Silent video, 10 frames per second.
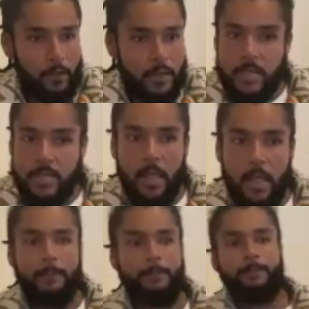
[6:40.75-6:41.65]
this is
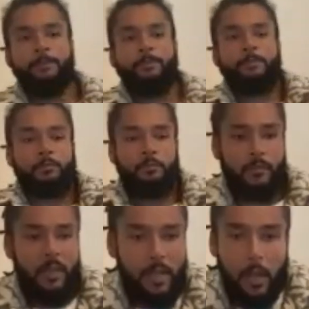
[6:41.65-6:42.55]
like
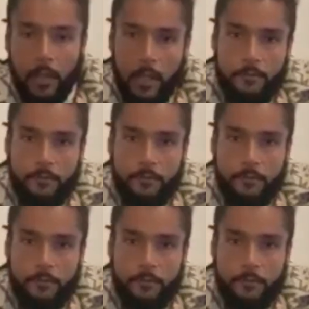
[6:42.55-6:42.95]
in our kind of